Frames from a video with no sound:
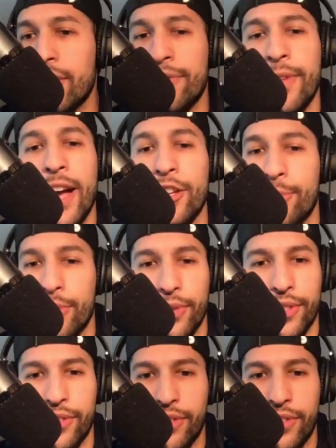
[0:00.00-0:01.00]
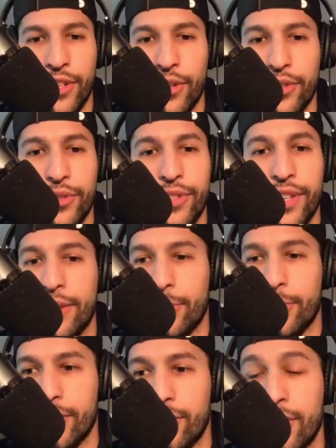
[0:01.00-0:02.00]
as valuable as you said it
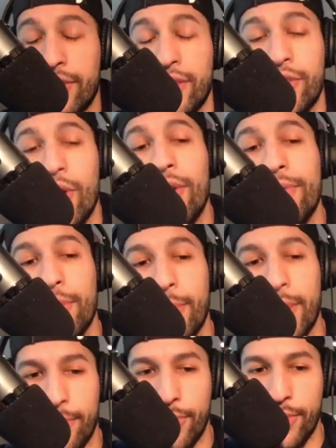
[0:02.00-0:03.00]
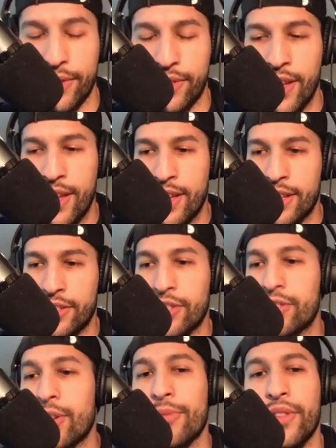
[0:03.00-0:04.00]
was? Does it solve your pain points? Is this
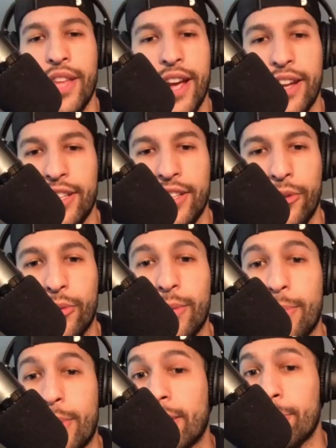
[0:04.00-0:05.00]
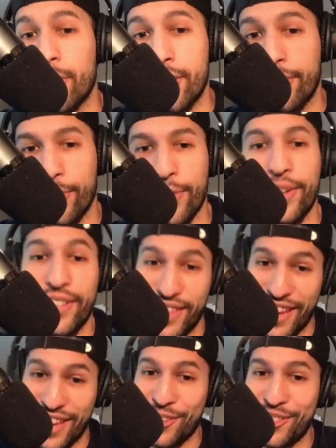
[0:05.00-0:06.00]
something that you can pay money for?
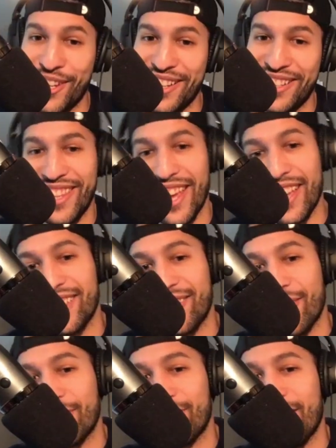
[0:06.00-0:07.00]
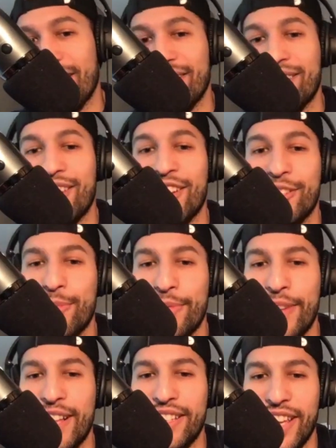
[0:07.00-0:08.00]
Like you said, that starts to get into customer
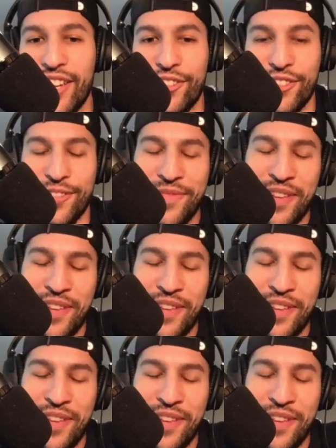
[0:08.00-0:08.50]
validation.